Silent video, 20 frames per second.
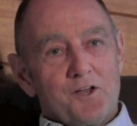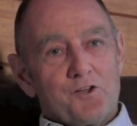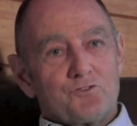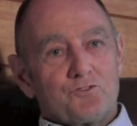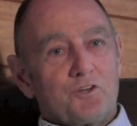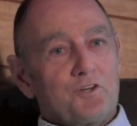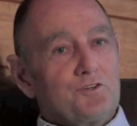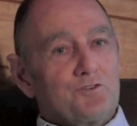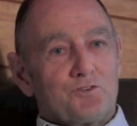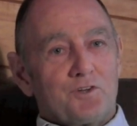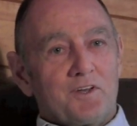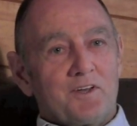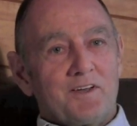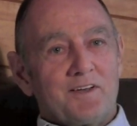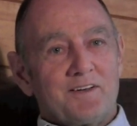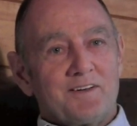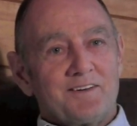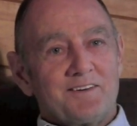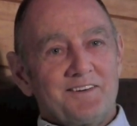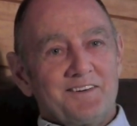It's easy.
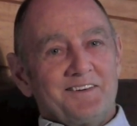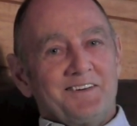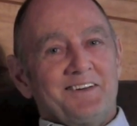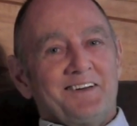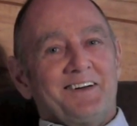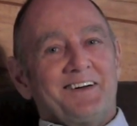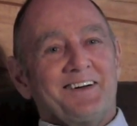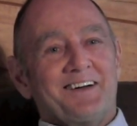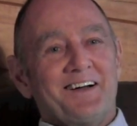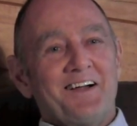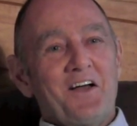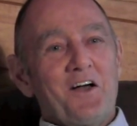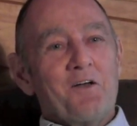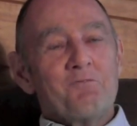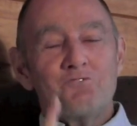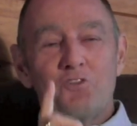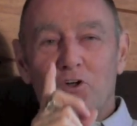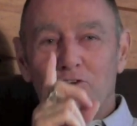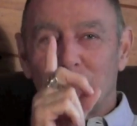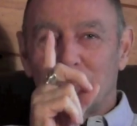
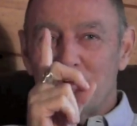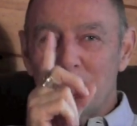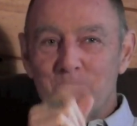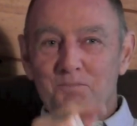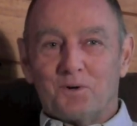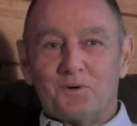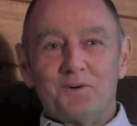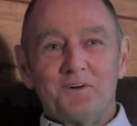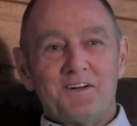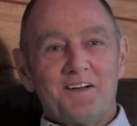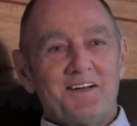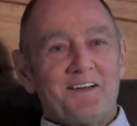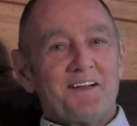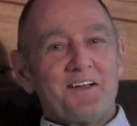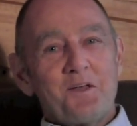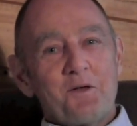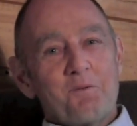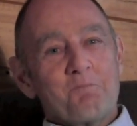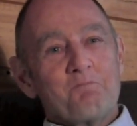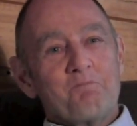Not simple.
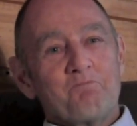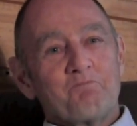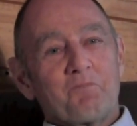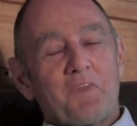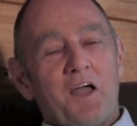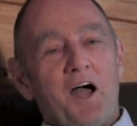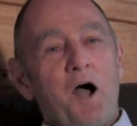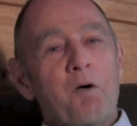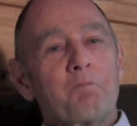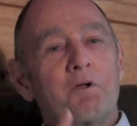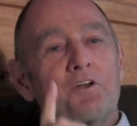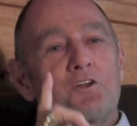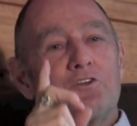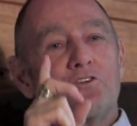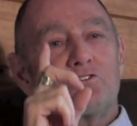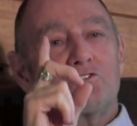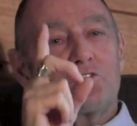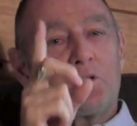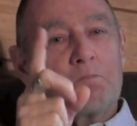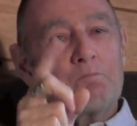I mean,
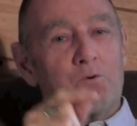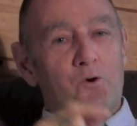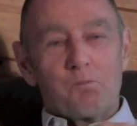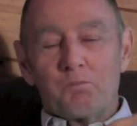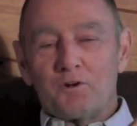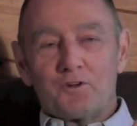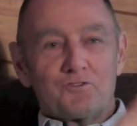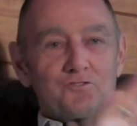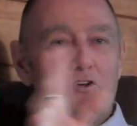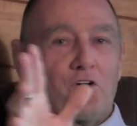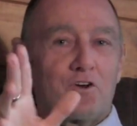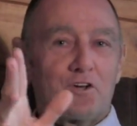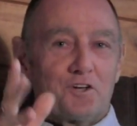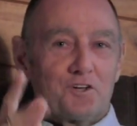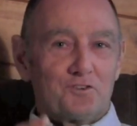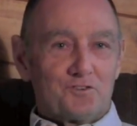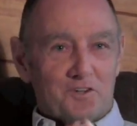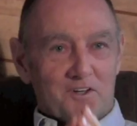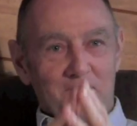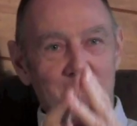it's simple, but it's not
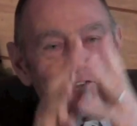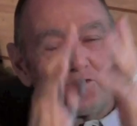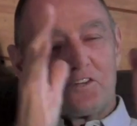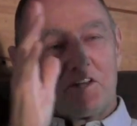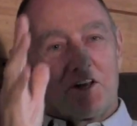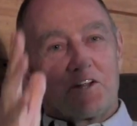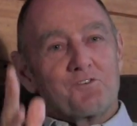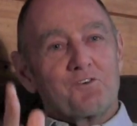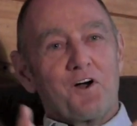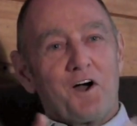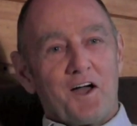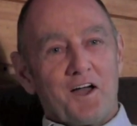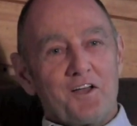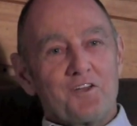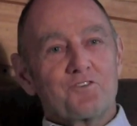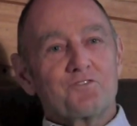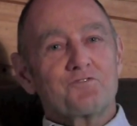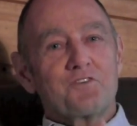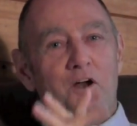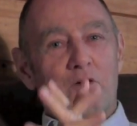easy. Let's get it right.
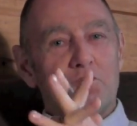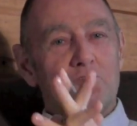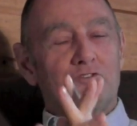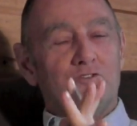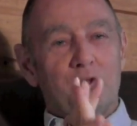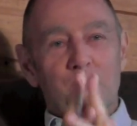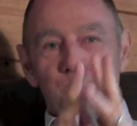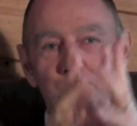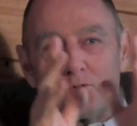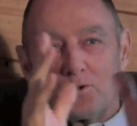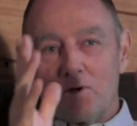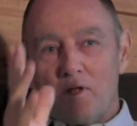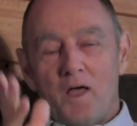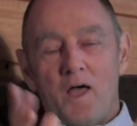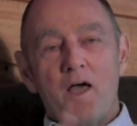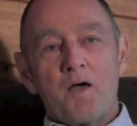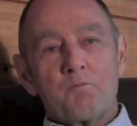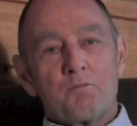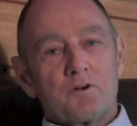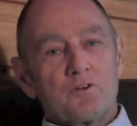It's very simple,
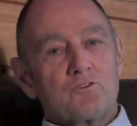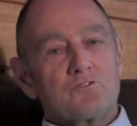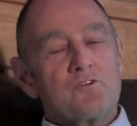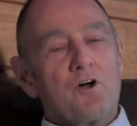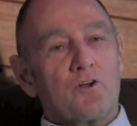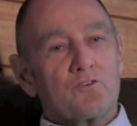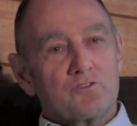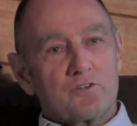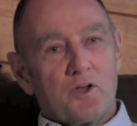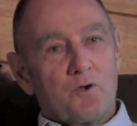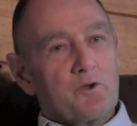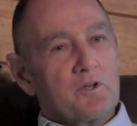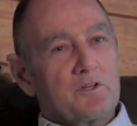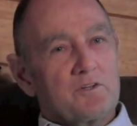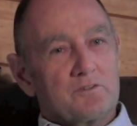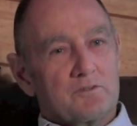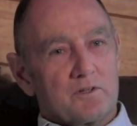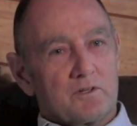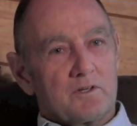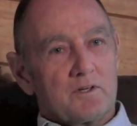but it's not so
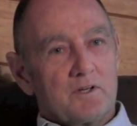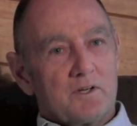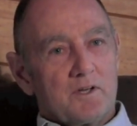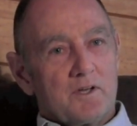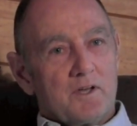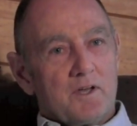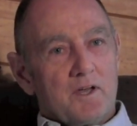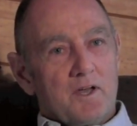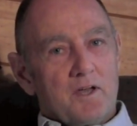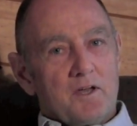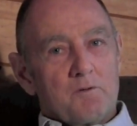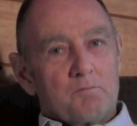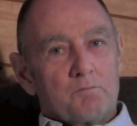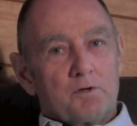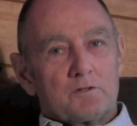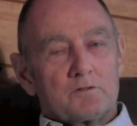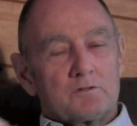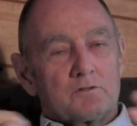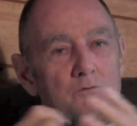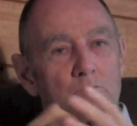easy.
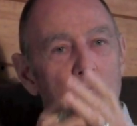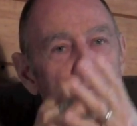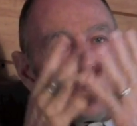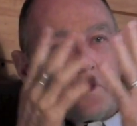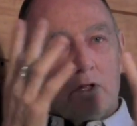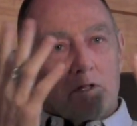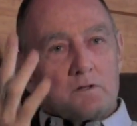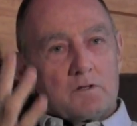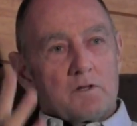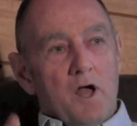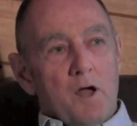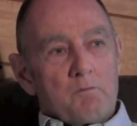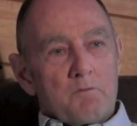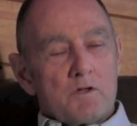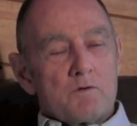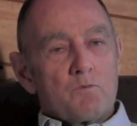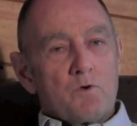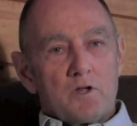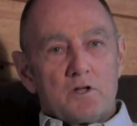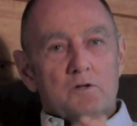But we
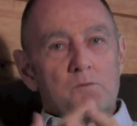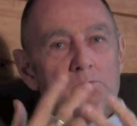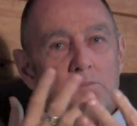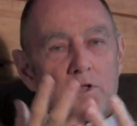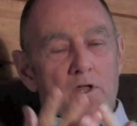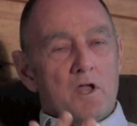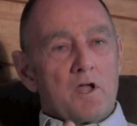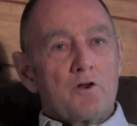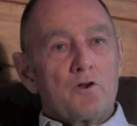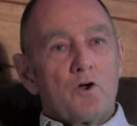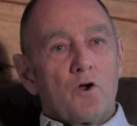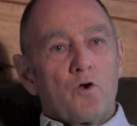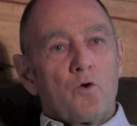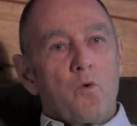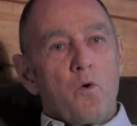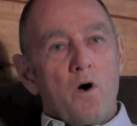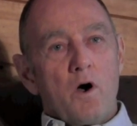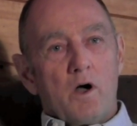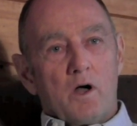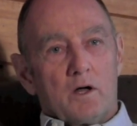can be inner
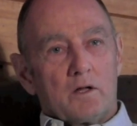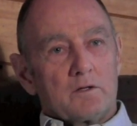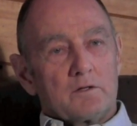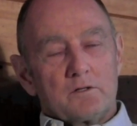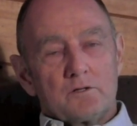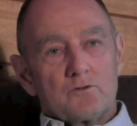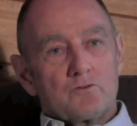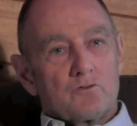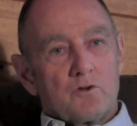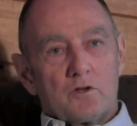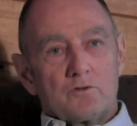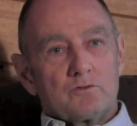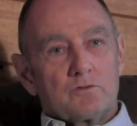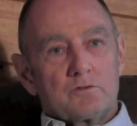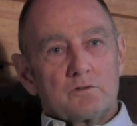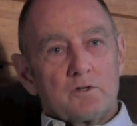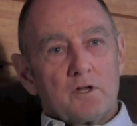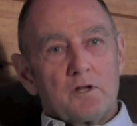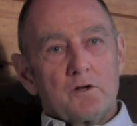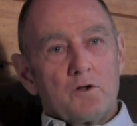quiet.
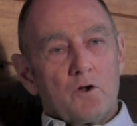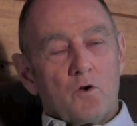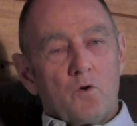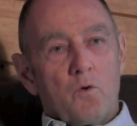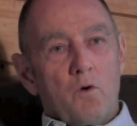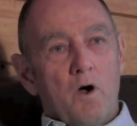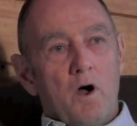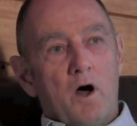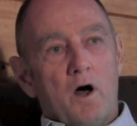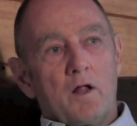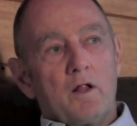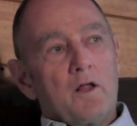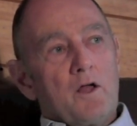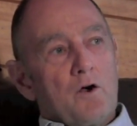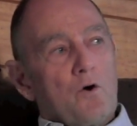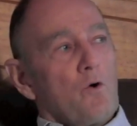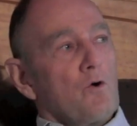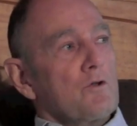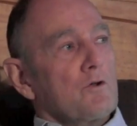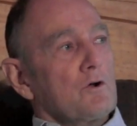Just inner quiet.
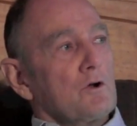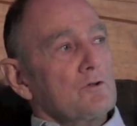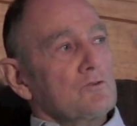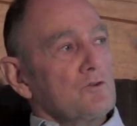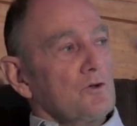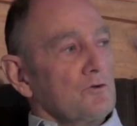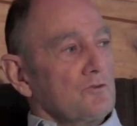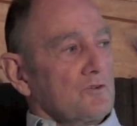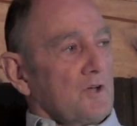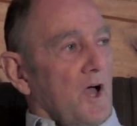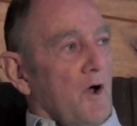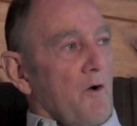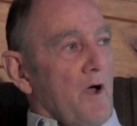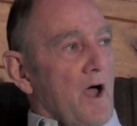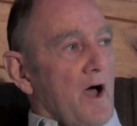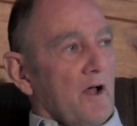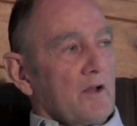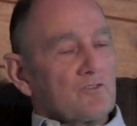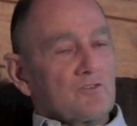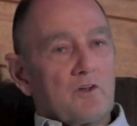All you've got to do is go
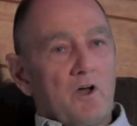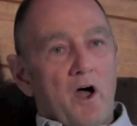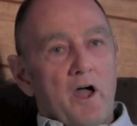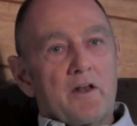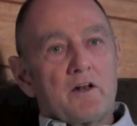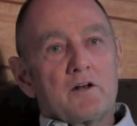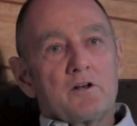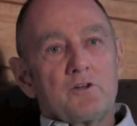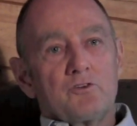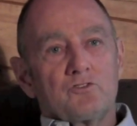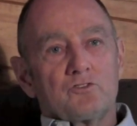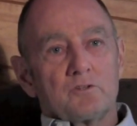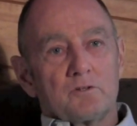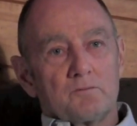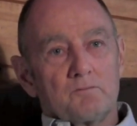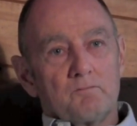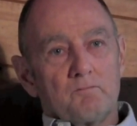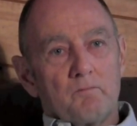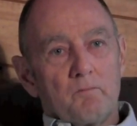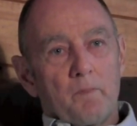outside and
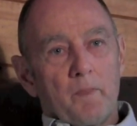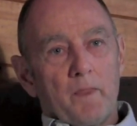listen.